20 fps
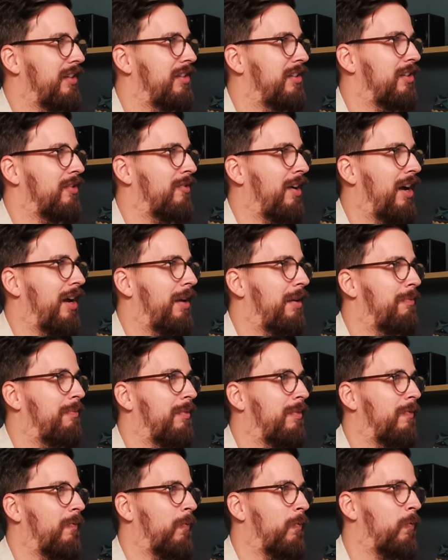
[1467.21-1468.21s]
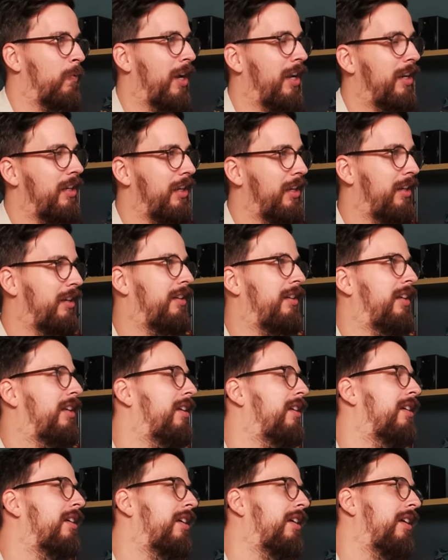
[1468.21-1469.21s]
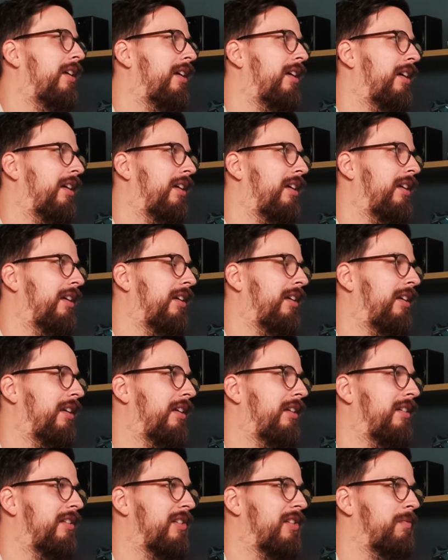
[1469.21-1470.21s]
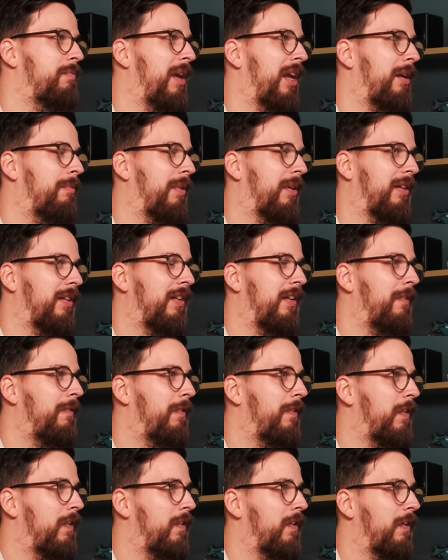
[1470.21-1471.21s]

So I'm right in the spec, but if you